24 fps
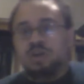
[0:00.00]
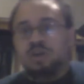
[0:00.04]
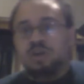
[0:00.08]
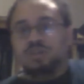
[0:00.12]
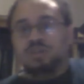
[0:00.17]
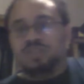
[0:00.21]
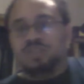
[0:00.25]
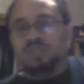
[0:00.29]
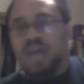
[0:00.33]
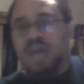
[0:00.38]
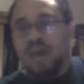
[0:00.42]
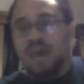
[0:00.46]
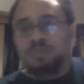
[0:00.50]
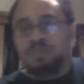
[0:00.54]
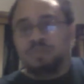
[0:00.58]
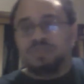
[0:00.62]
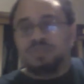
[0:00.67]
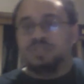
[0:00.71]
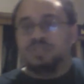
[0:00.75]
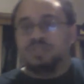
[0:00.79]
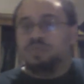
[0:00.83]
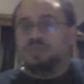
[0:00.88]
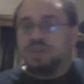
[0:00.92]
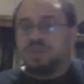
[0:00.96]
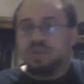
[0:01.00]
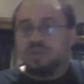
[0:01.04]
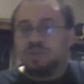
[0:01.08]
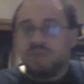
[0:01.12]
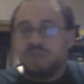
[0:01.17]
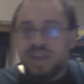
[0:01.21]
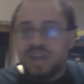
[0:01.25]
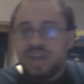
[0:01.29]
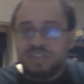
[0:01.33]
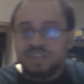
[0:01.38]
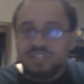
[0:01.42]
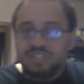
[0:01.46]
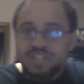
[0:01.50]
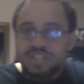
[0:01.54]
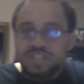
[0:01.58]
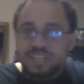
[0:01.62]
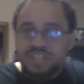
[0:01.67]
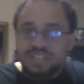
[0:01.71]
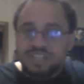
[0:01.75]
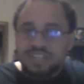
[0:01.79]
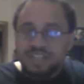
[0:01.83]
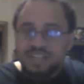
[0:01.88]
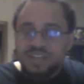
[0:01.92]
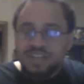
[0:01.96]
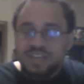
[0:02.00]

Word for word: which happens to be a mansion.